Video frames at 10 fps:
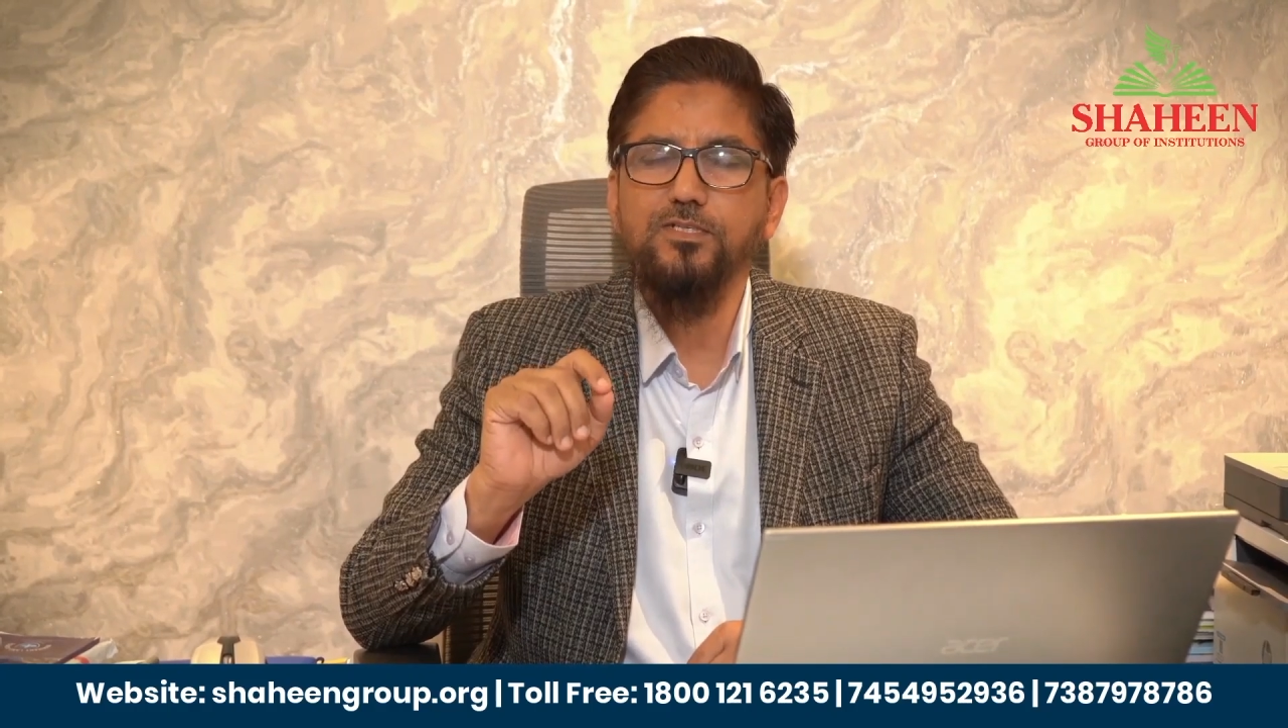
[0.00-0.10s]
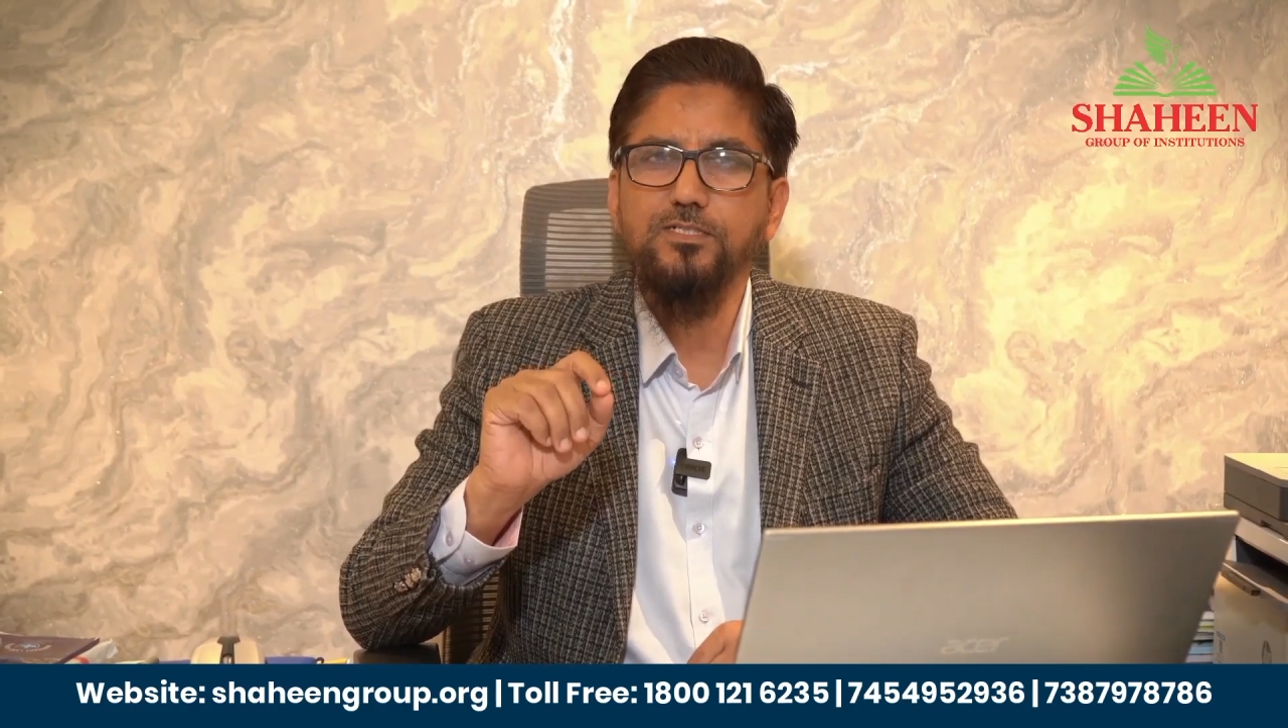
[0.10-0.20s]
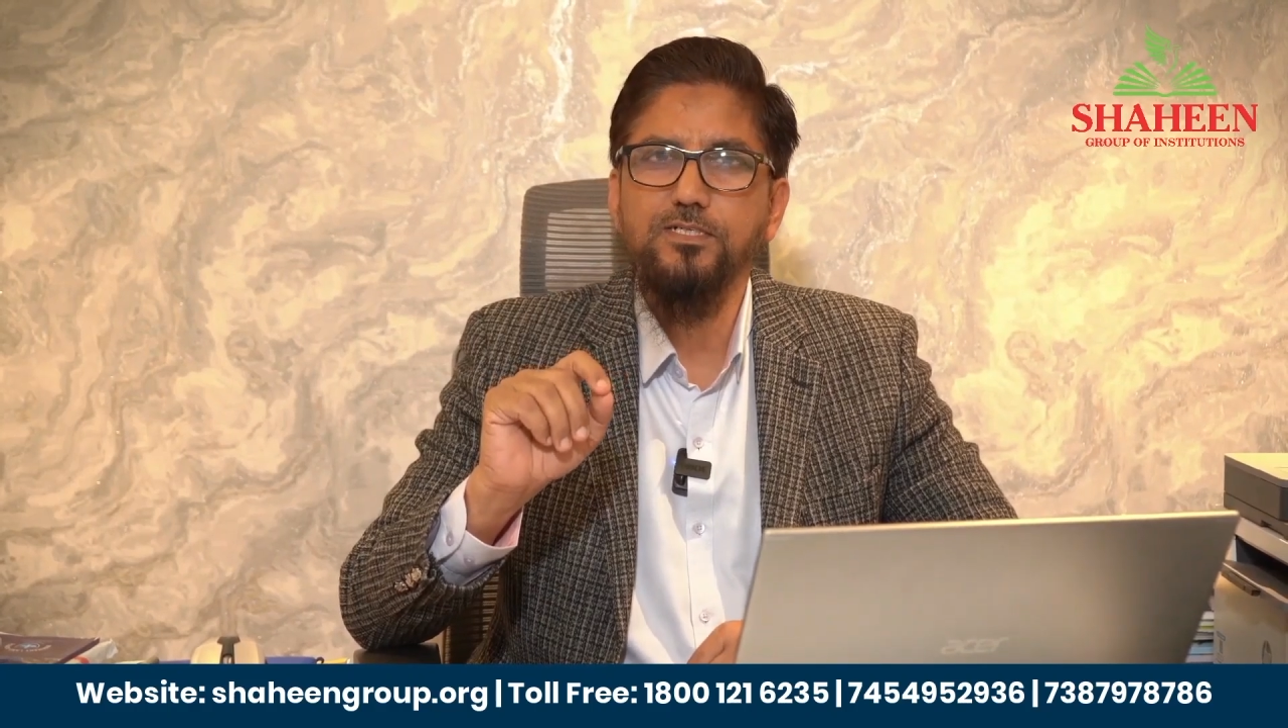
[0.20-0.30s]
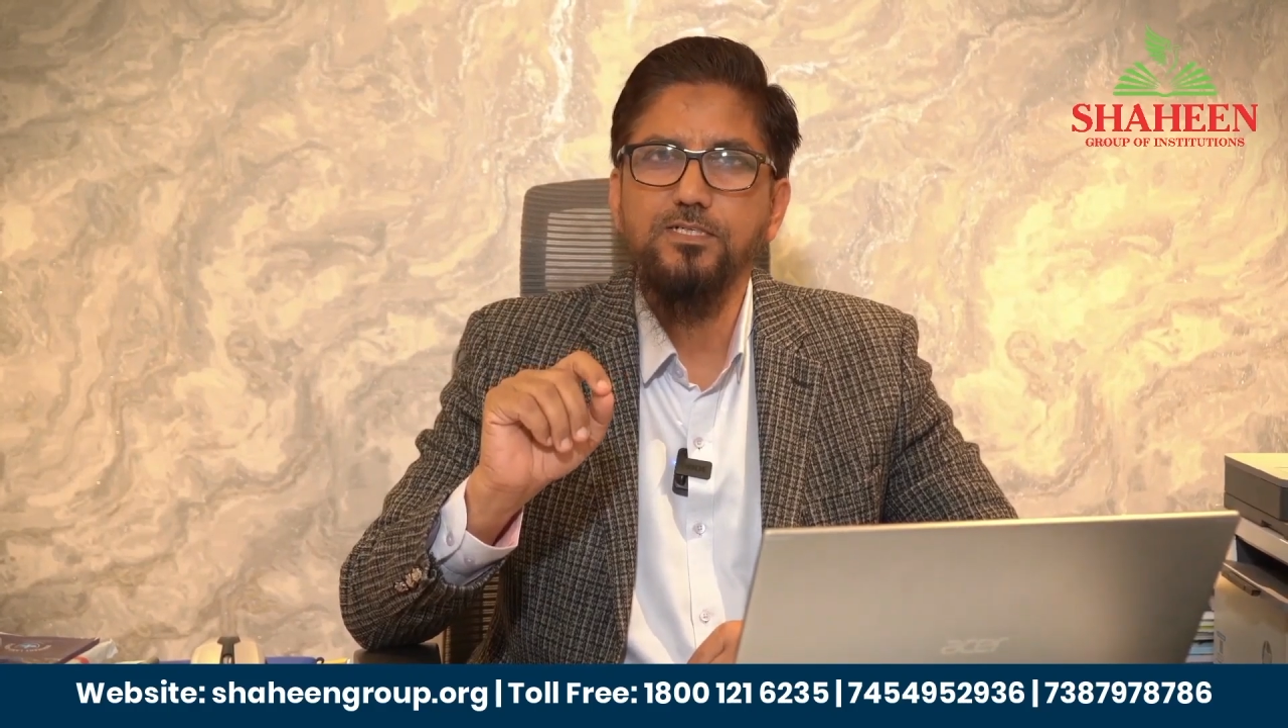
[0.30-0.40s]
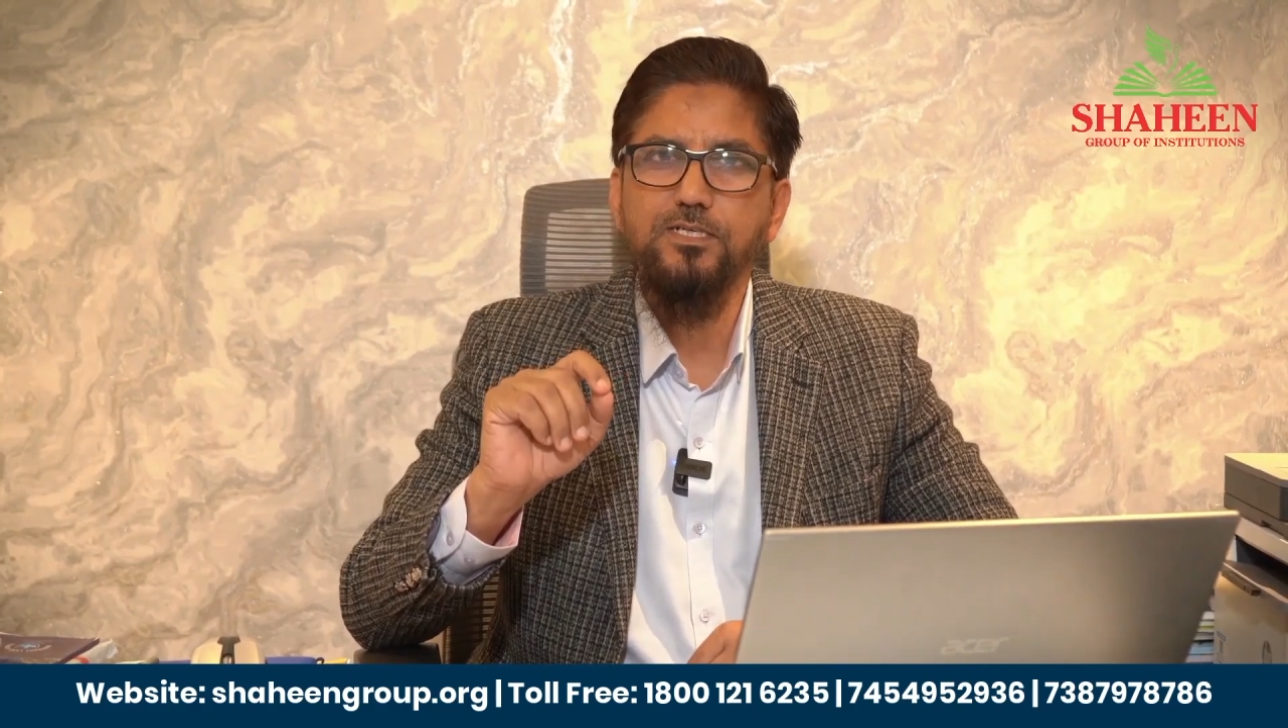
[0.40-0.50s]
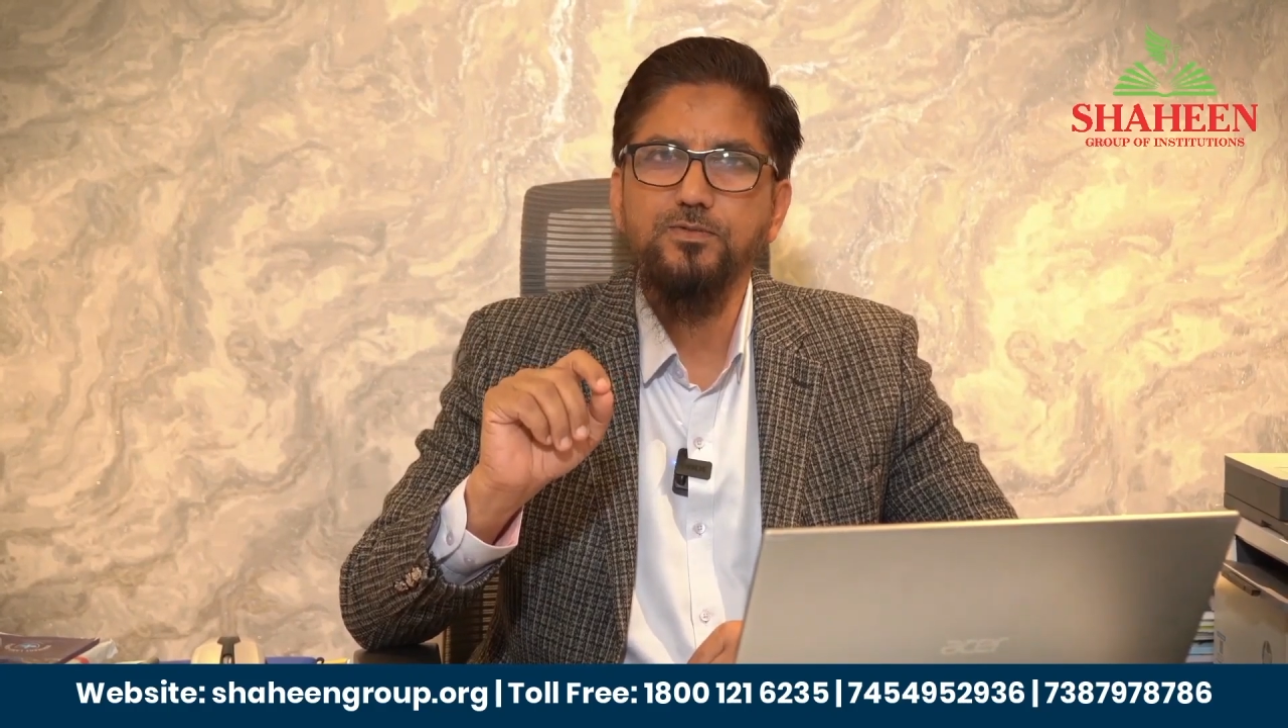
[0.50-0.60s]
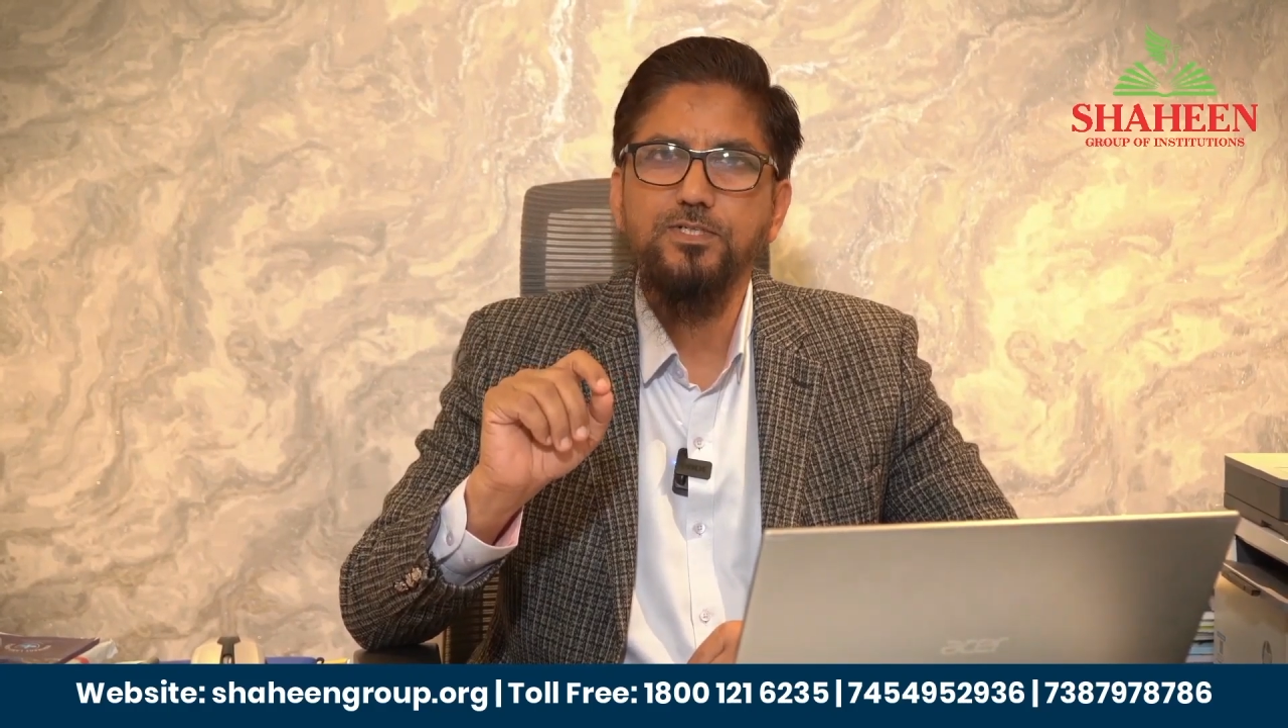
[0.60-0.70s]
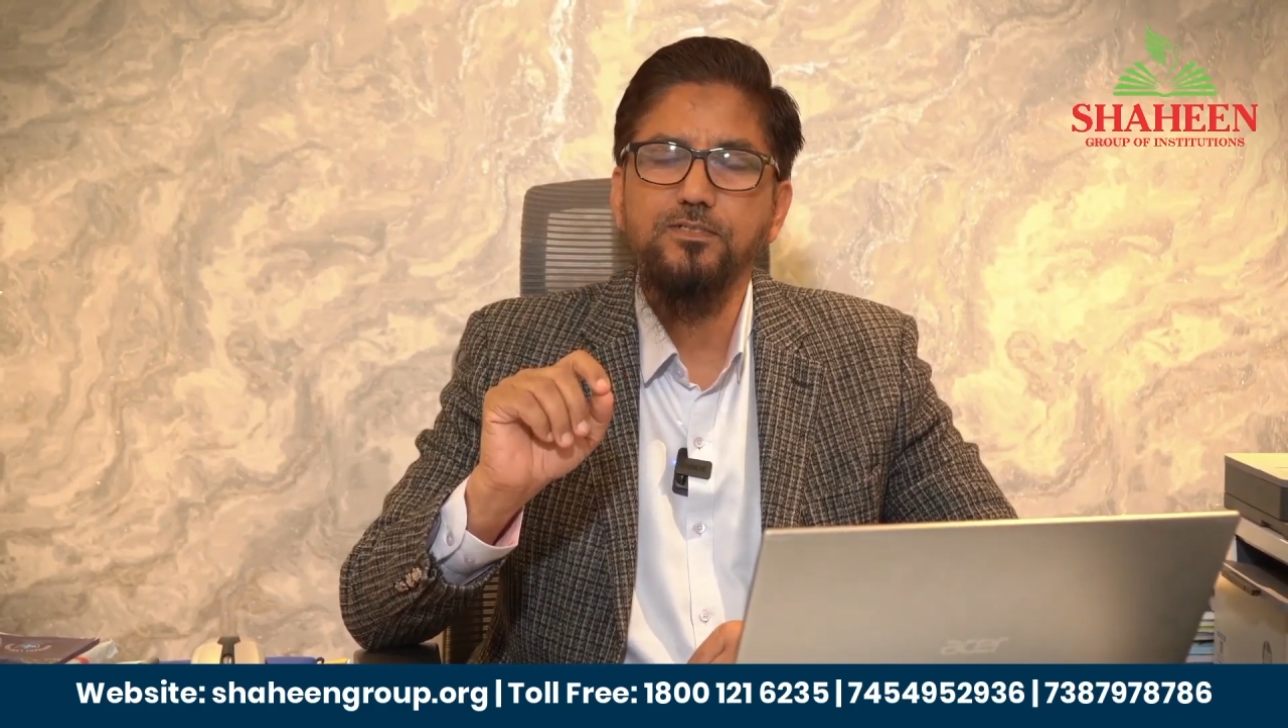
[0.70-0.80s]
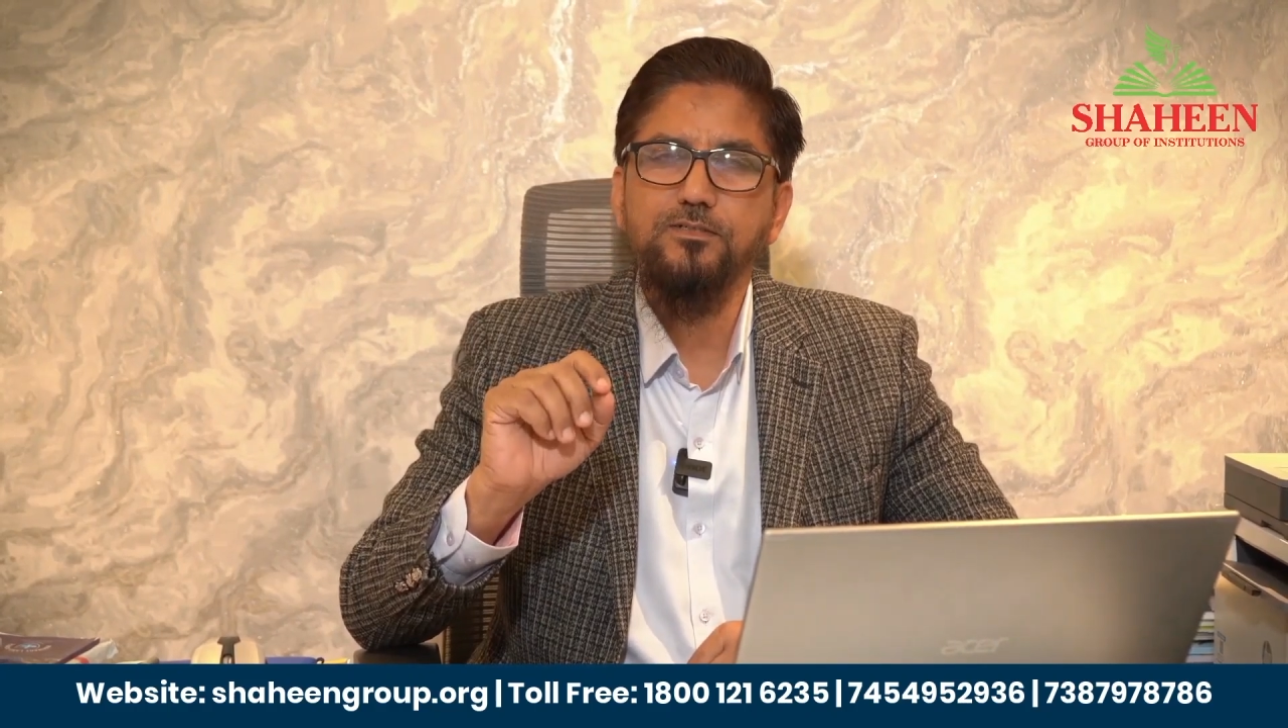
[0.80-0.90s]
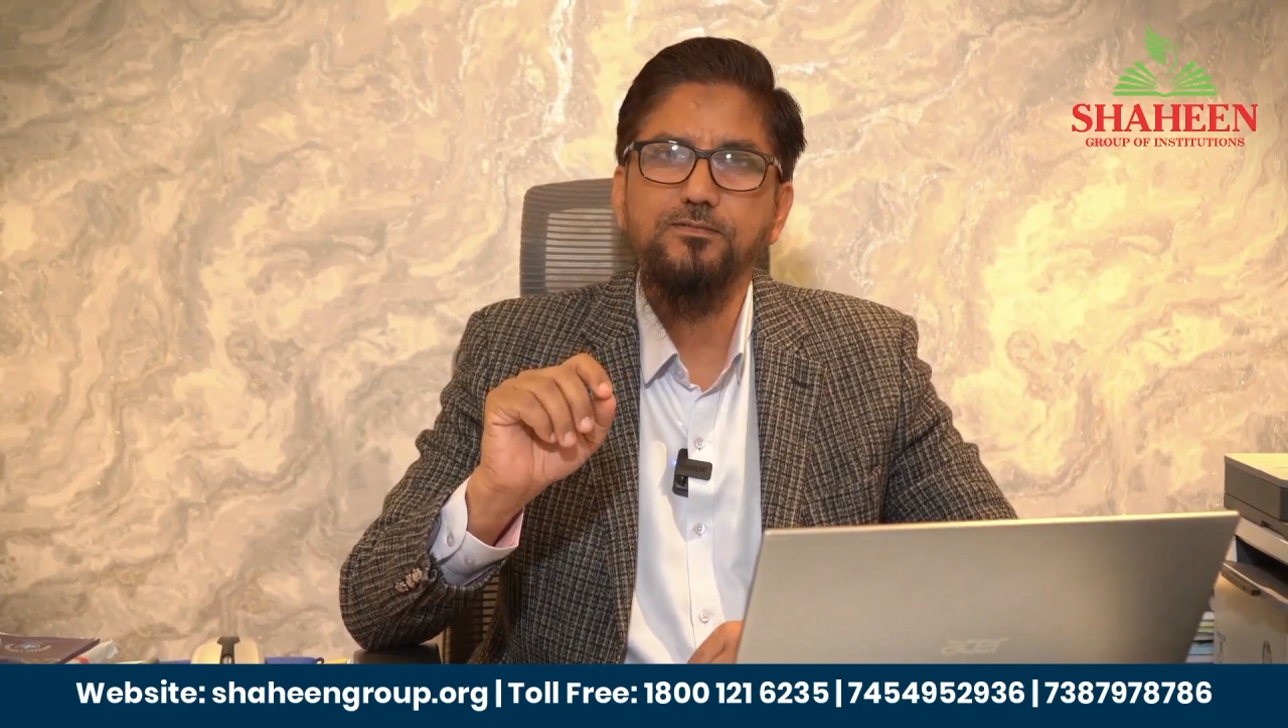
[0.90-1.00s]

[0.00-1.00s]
institution.